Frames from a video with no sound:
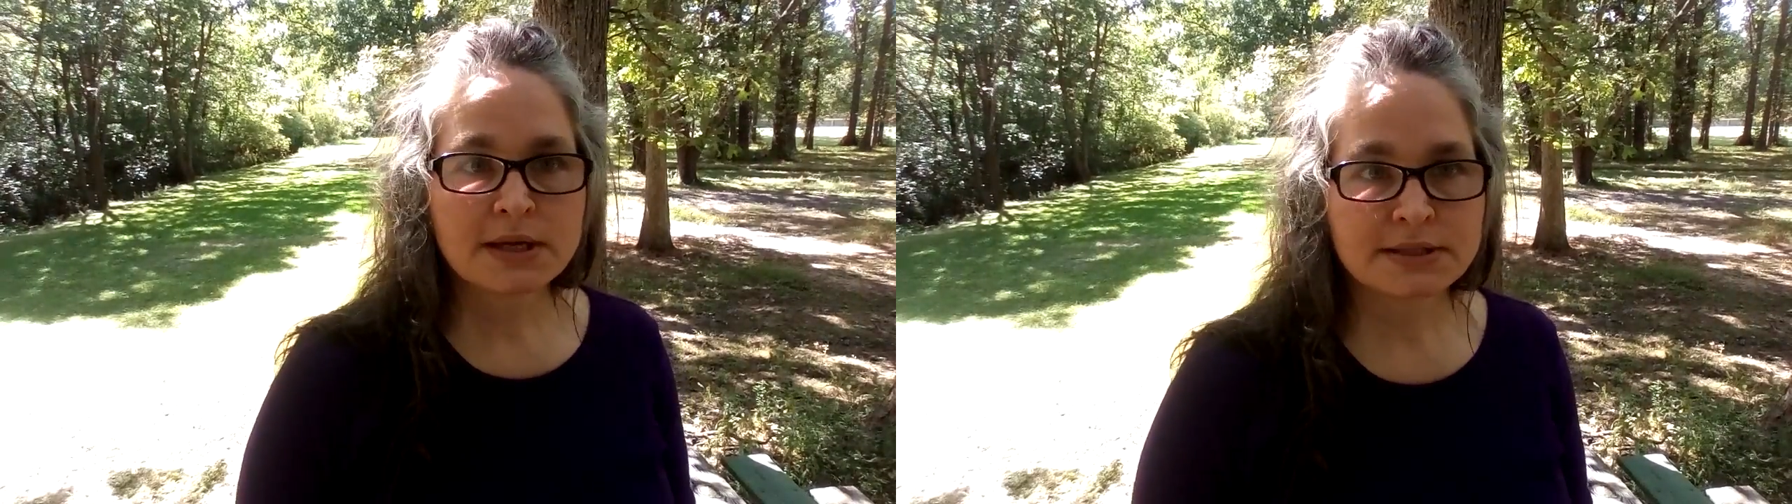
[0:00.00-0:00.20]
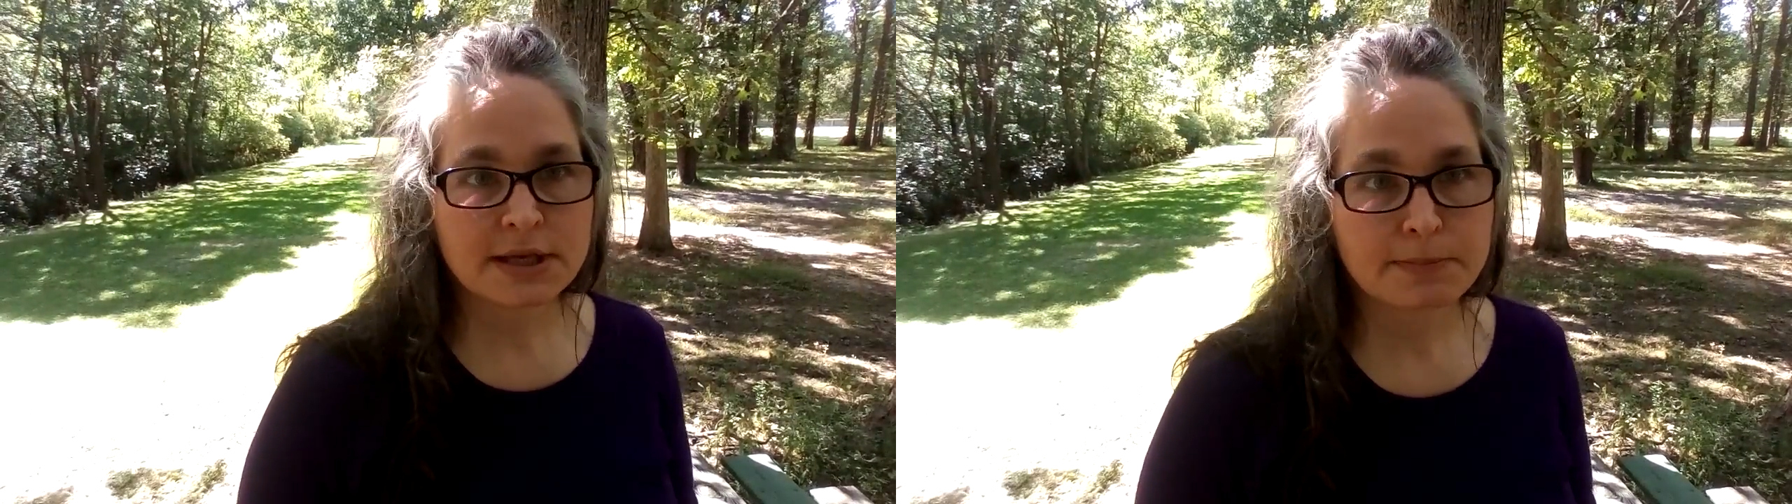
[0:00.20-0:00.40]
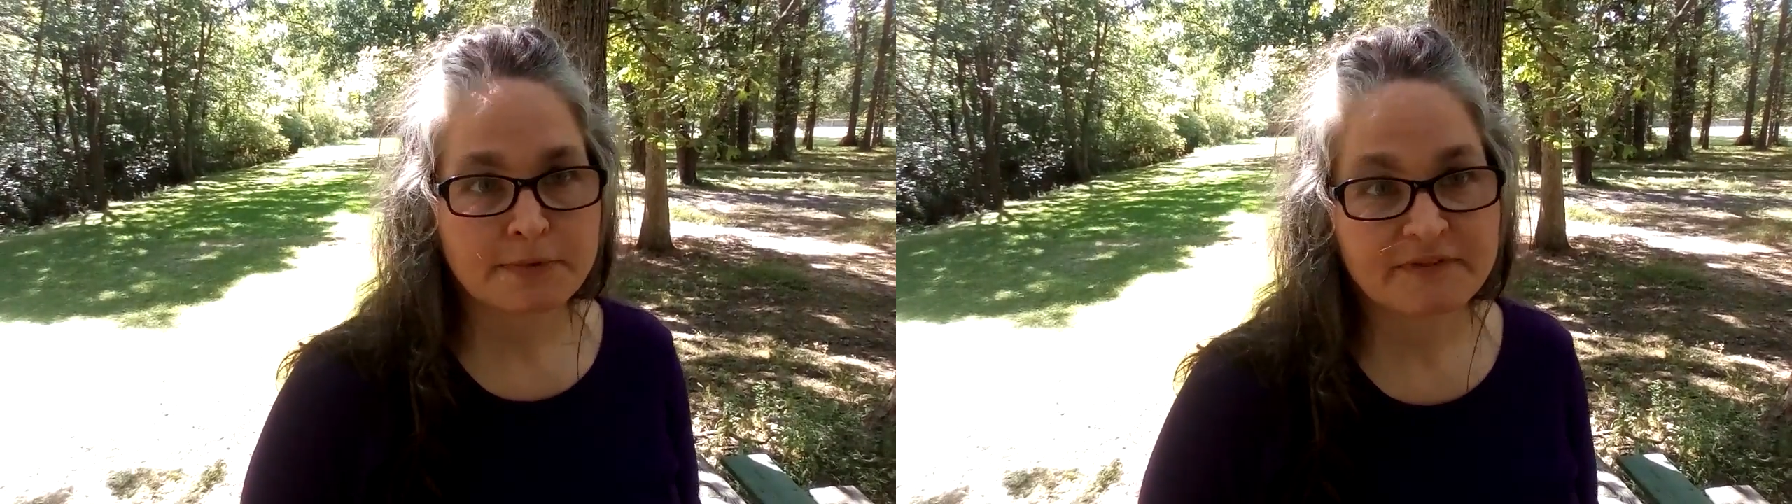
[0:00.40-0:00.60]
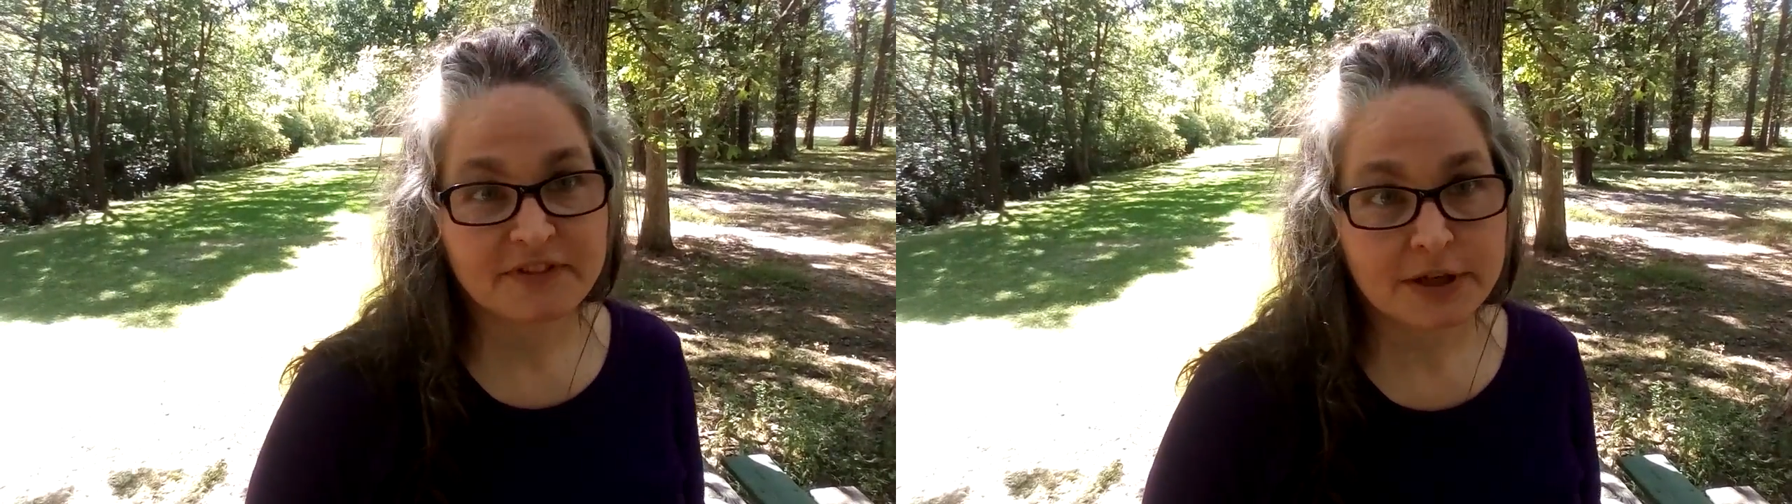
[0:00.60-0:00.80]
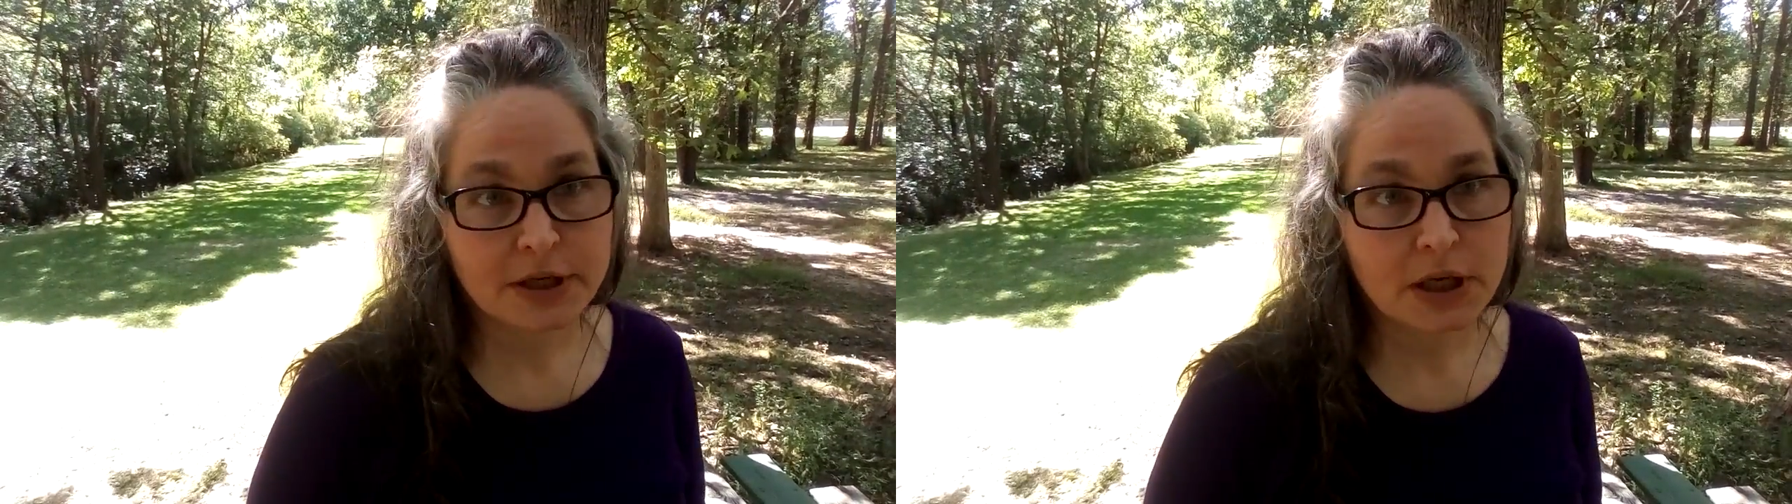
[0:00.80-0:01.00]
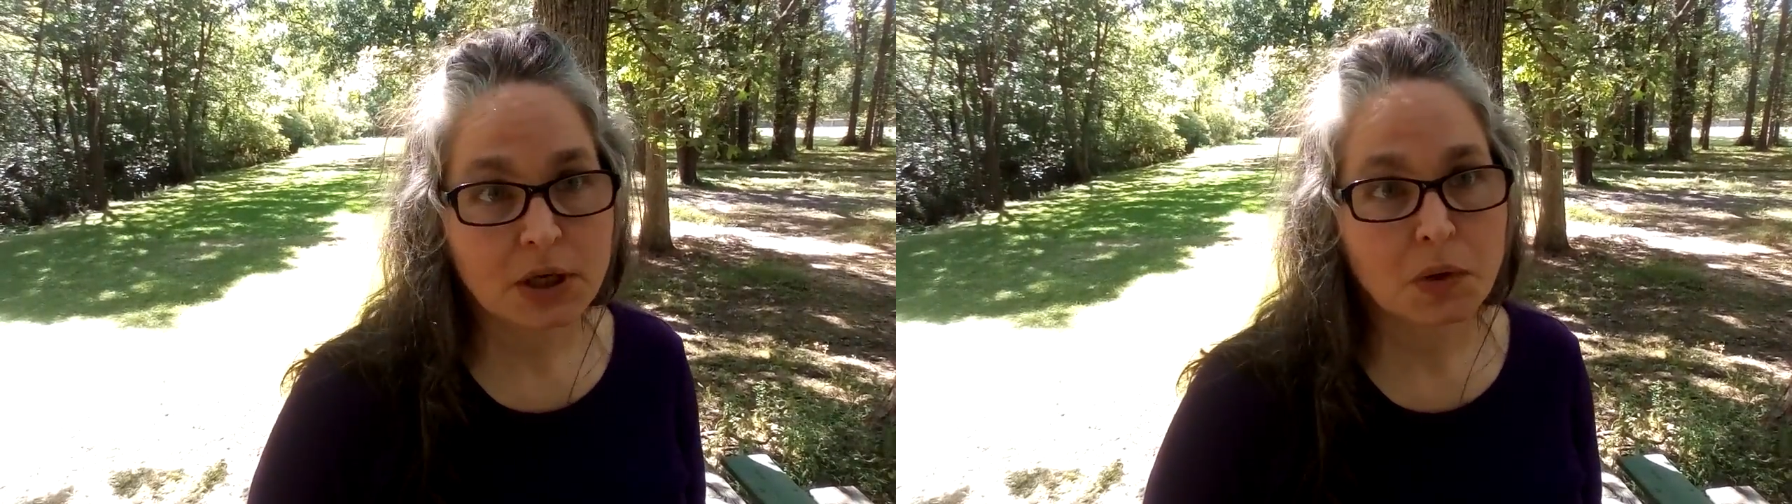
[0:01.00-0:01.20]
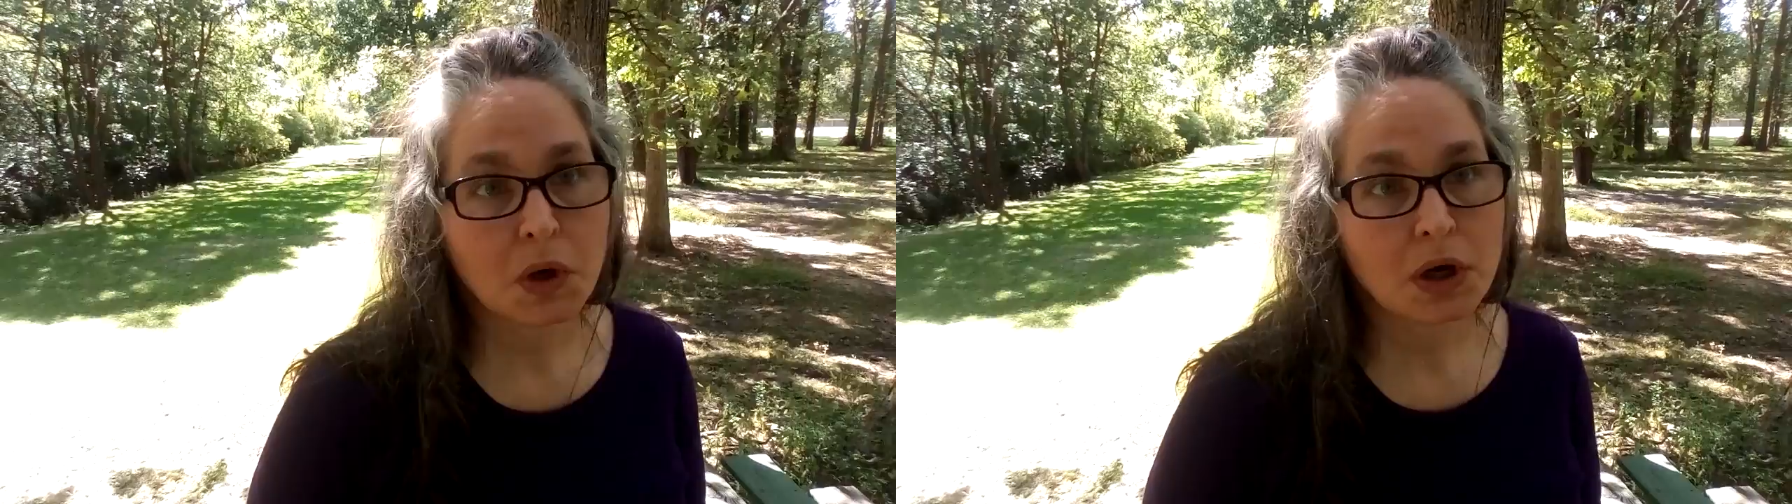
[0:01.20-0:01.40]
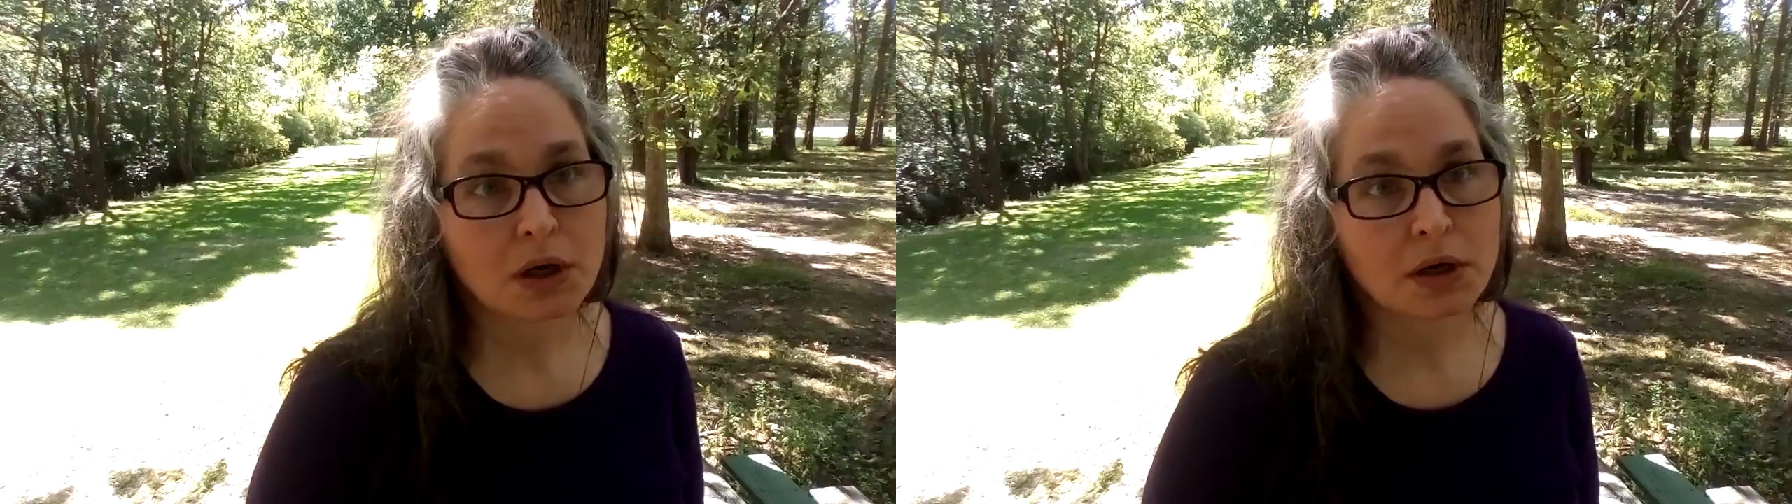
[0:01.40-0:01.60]
tip
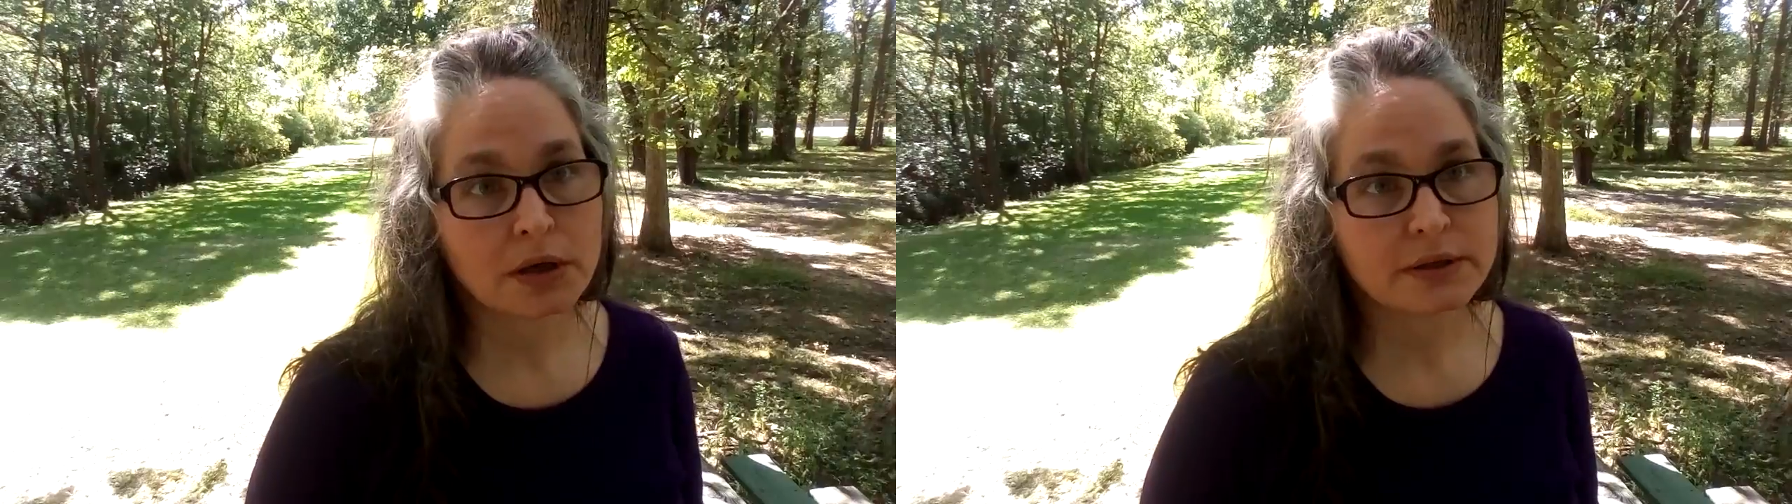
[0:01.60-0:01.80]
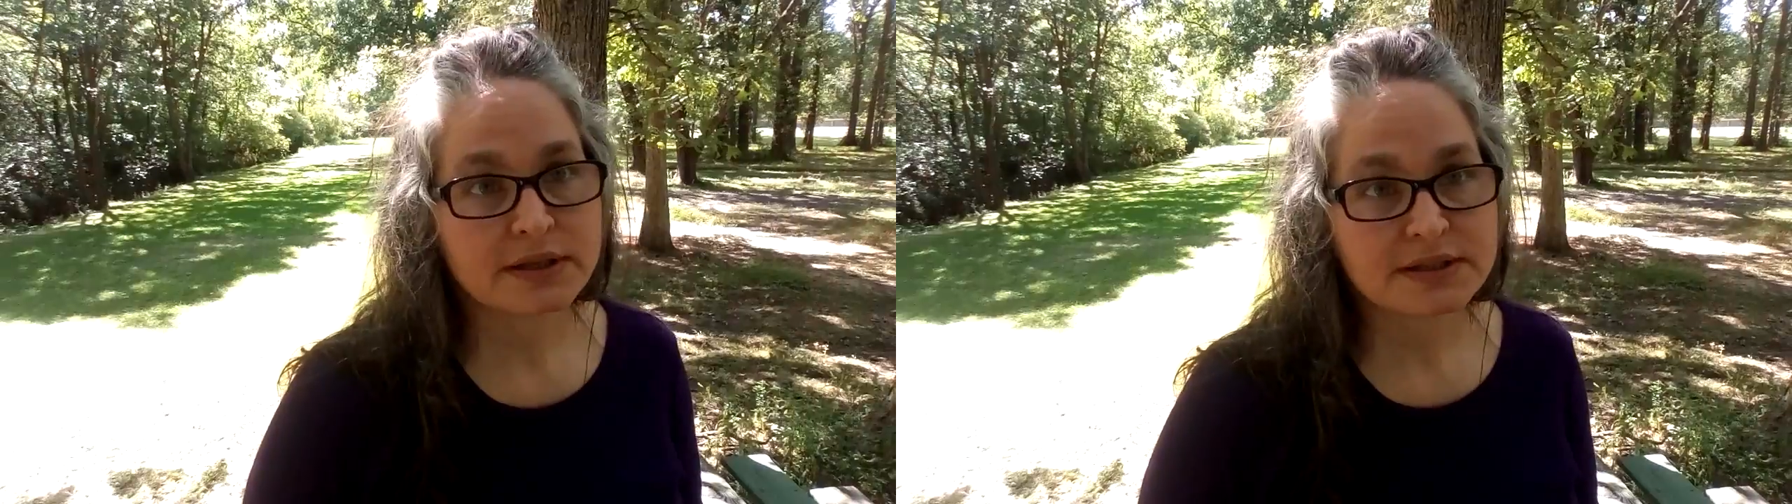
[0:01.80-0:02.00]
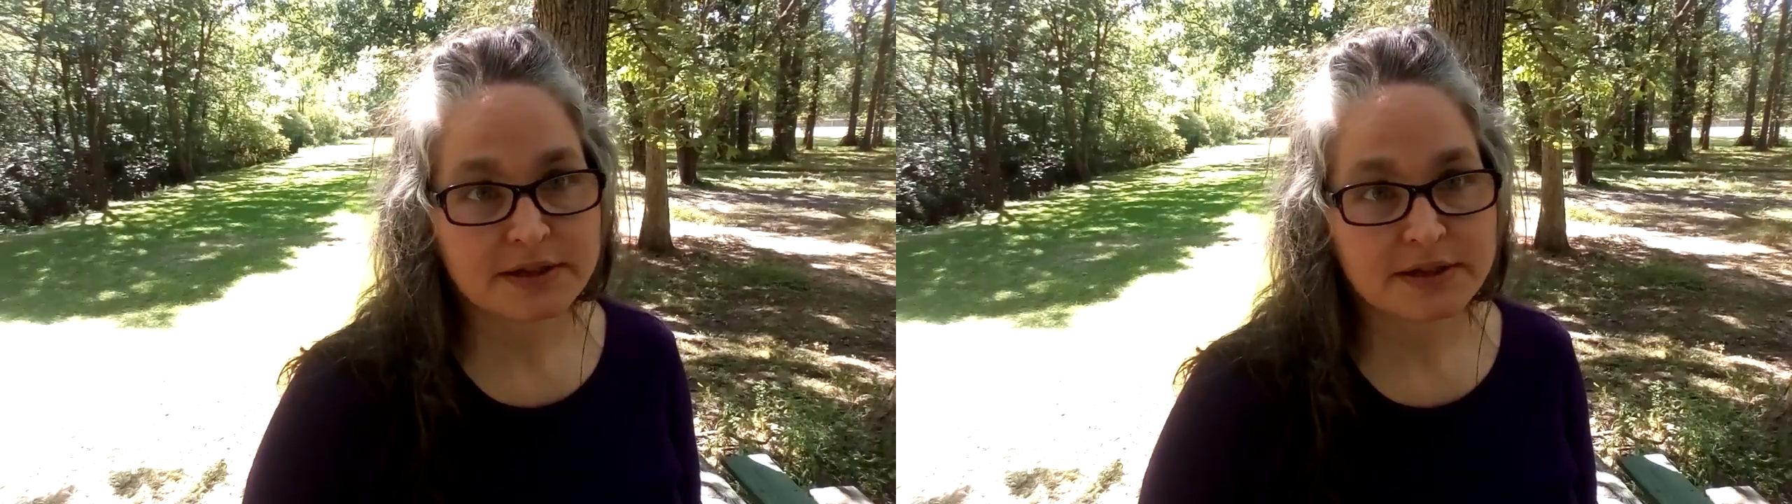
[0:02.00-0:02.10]
video on the